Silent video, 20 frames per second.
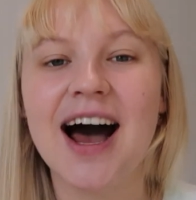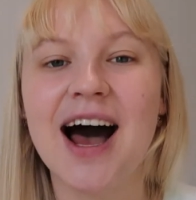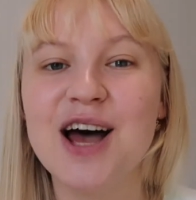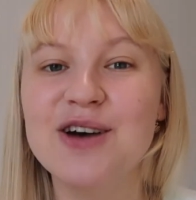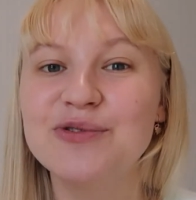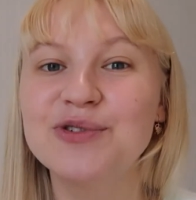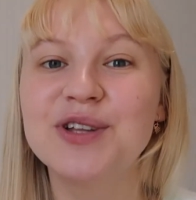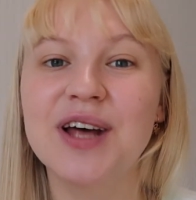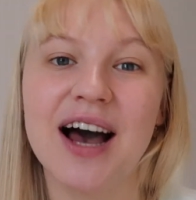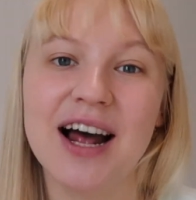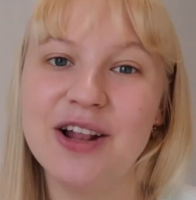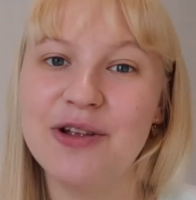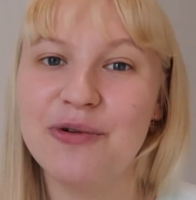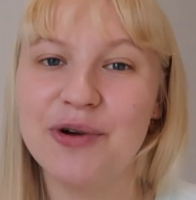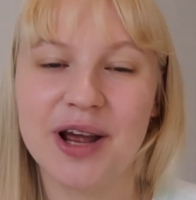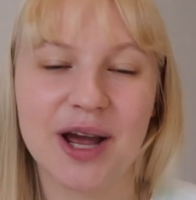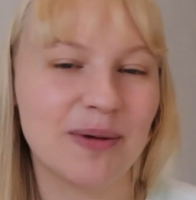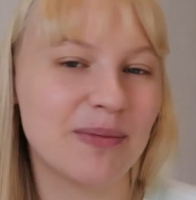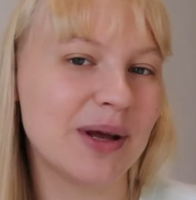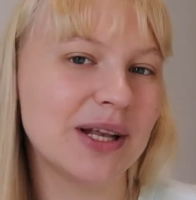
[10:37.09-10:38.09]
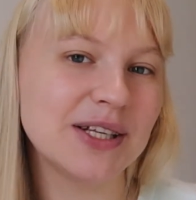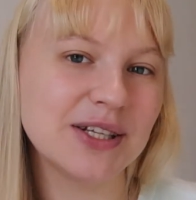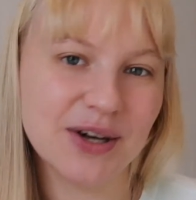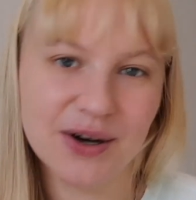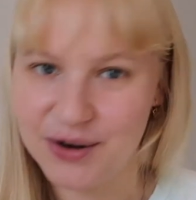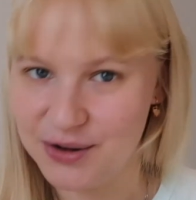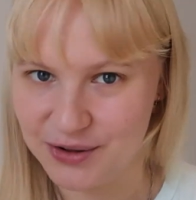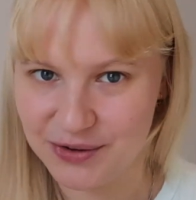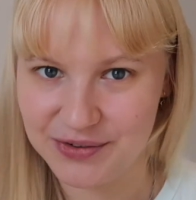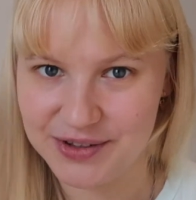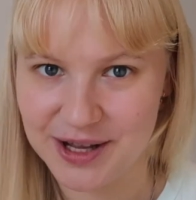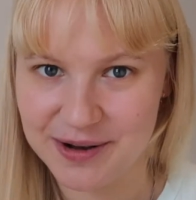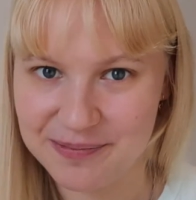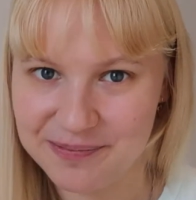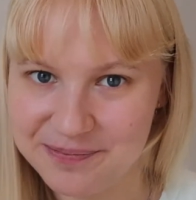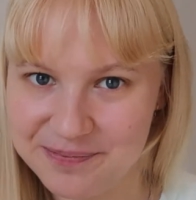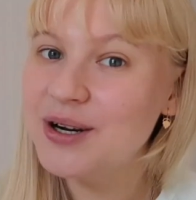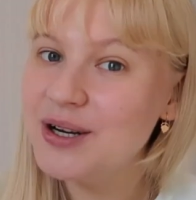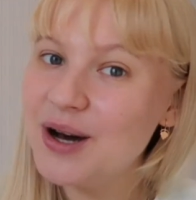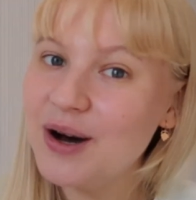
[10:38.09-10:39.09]
I would highly recommend all of
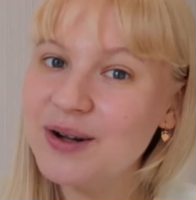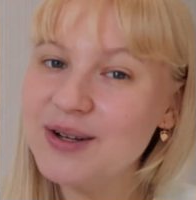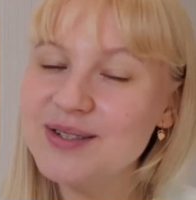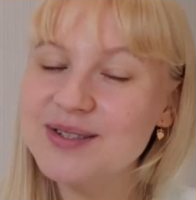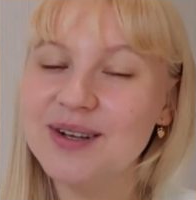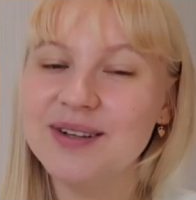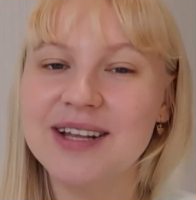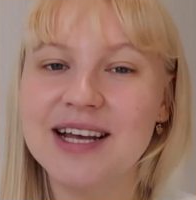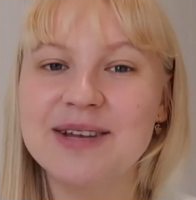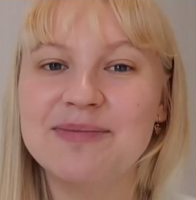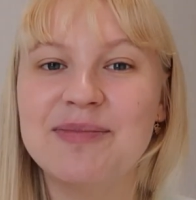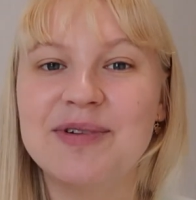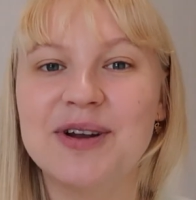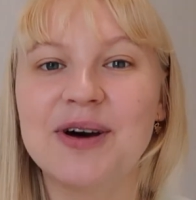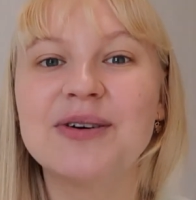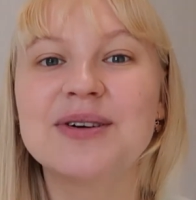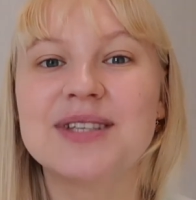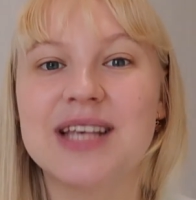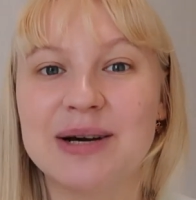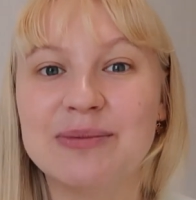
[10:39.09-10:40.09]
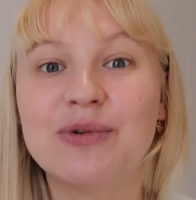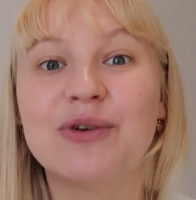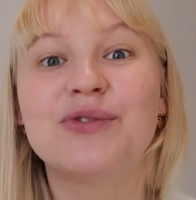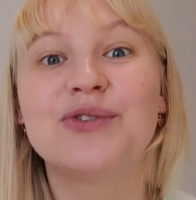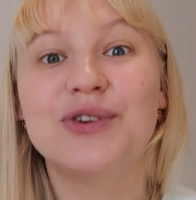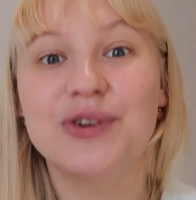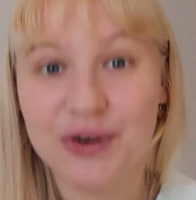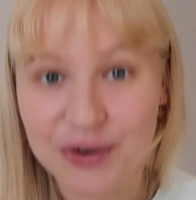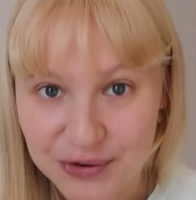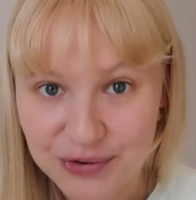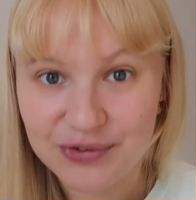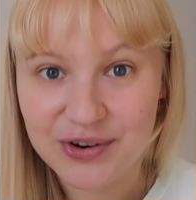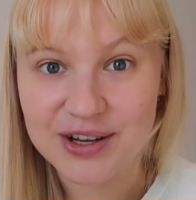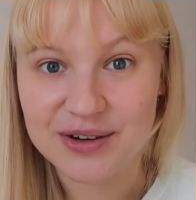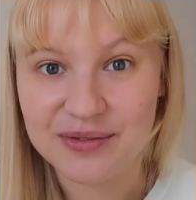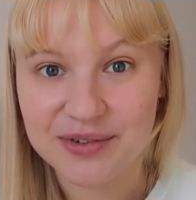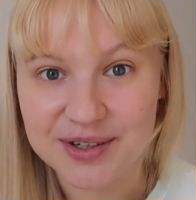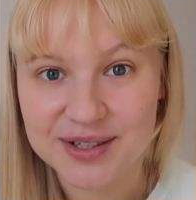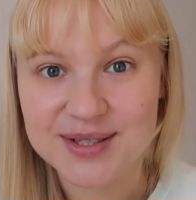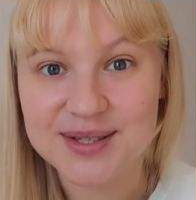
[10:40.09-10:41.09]
them. And also let me know some of your
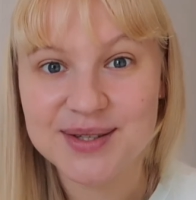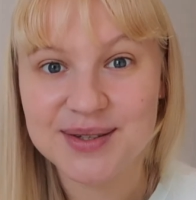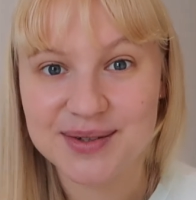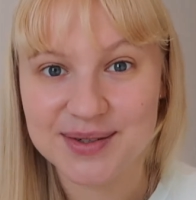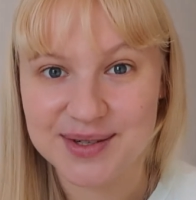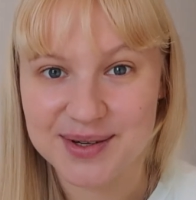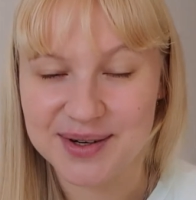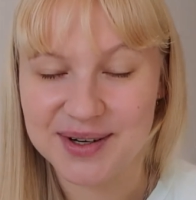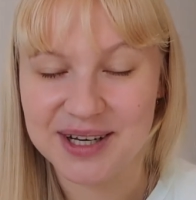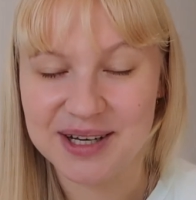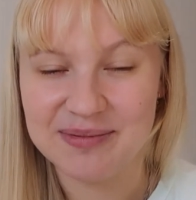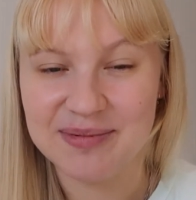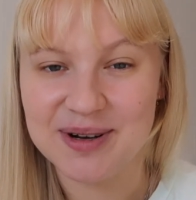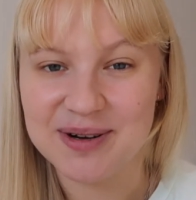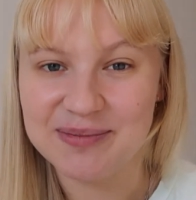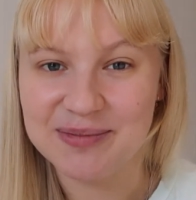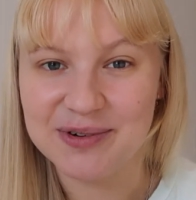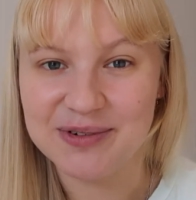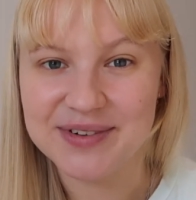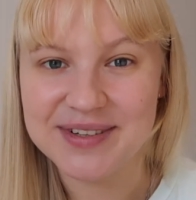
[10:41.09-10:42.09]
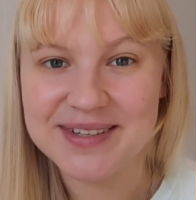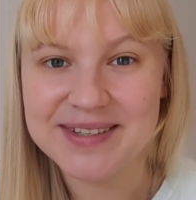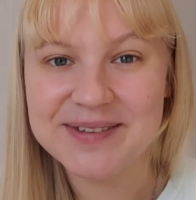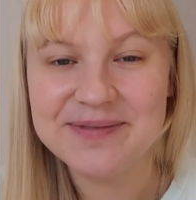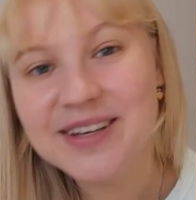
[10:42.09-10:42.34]
favorite Studio Ghibli movies.